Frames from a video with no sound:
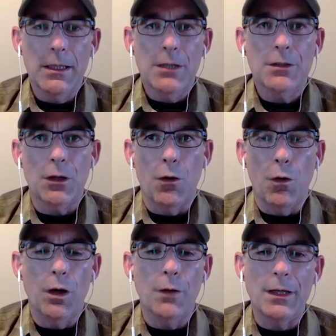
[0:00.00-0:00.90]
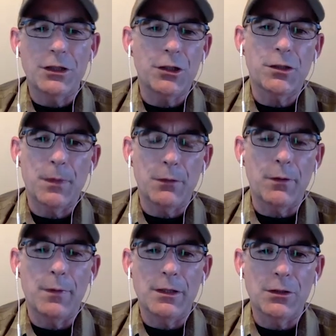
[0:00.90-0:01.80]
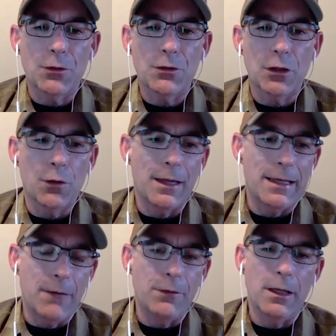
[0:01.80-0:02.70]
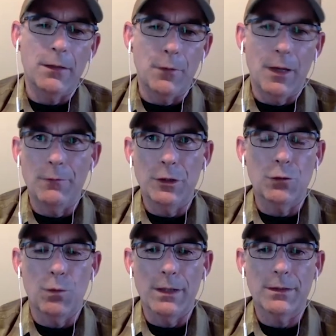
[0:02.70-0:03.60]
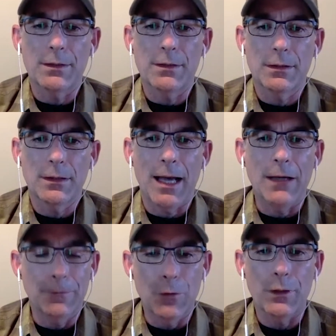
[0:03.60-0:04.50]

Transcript: That's so, right. Or my shutter speed would have been so slow that every image was out of